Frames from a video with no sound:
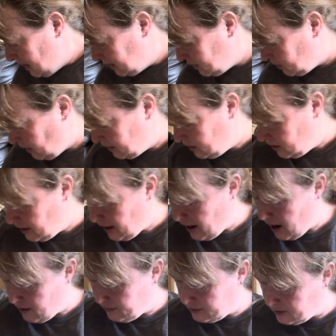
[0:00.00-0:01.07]
So I did
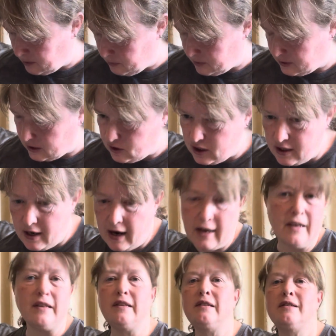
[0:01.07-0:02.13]
have some stitchy
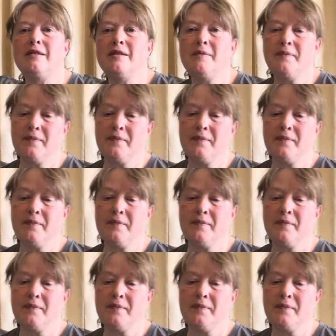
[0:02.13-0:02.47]
kindness.